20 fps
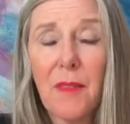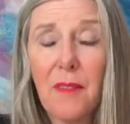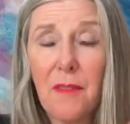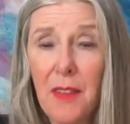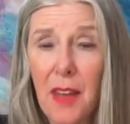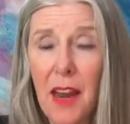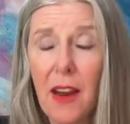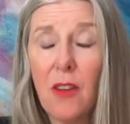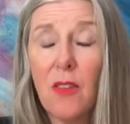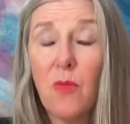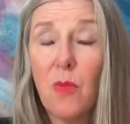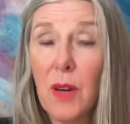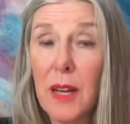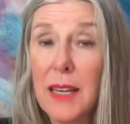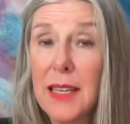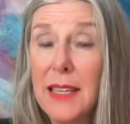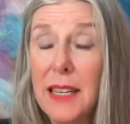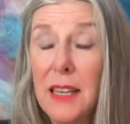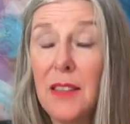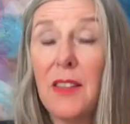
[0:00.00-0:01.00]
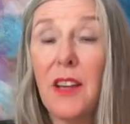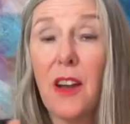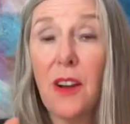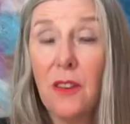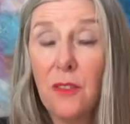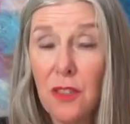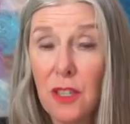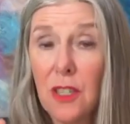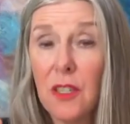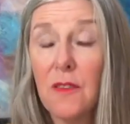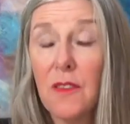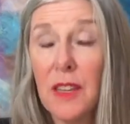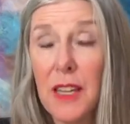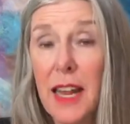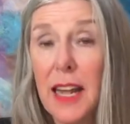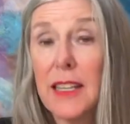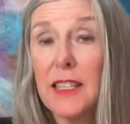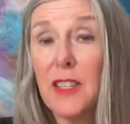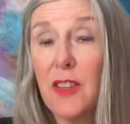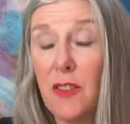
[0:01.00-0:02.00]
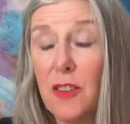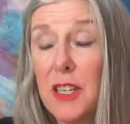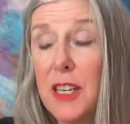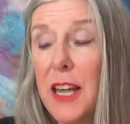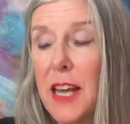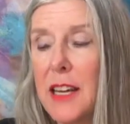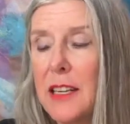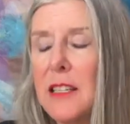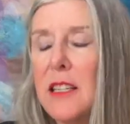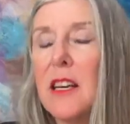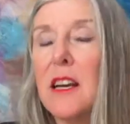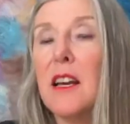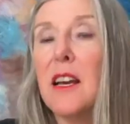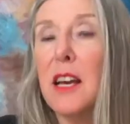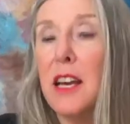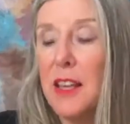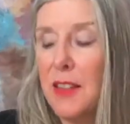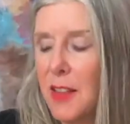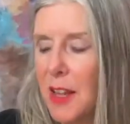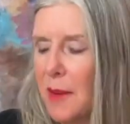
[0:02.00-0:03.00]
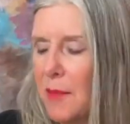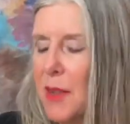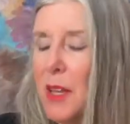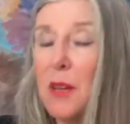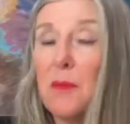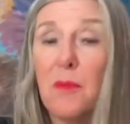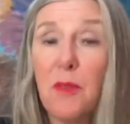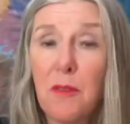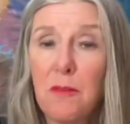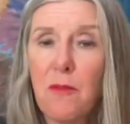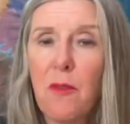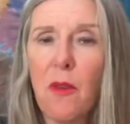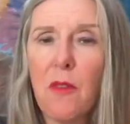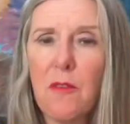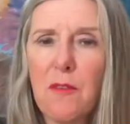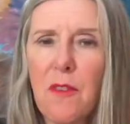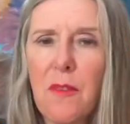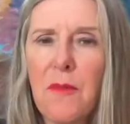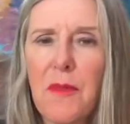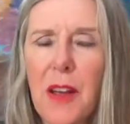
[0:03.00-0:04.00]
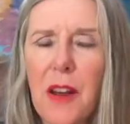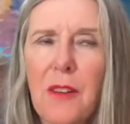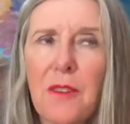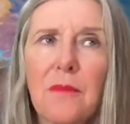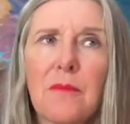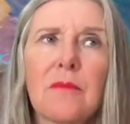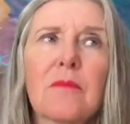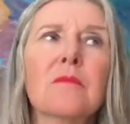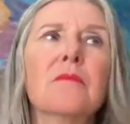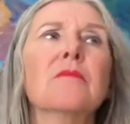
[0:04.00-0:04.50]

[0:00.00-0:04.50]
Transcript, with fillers: there and what I need there just for the next 30 days. And then I'm going to move forward from there.